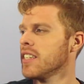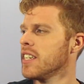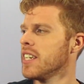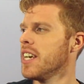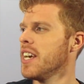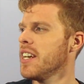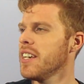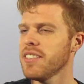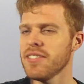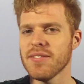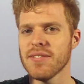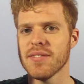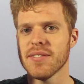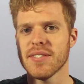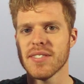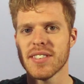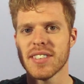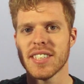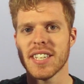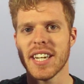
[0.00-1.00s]
Get it?
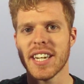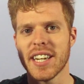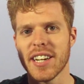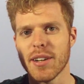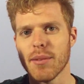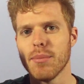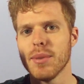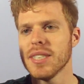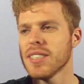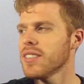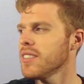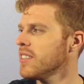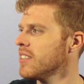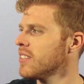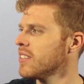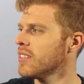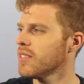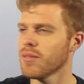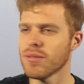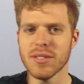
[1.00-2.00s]
Take care of
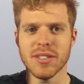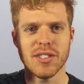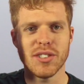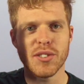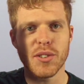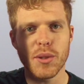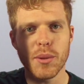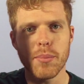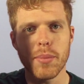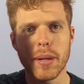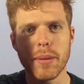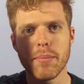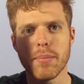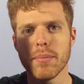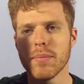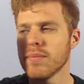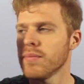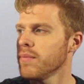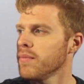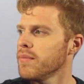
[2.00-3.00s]
business with the toilet paper?
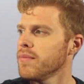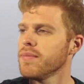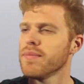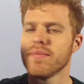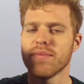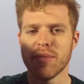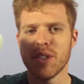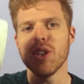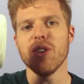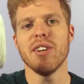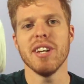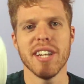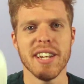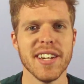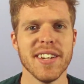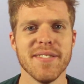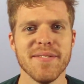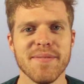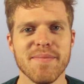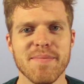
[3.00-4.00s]
You get
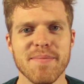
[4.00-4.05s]
it.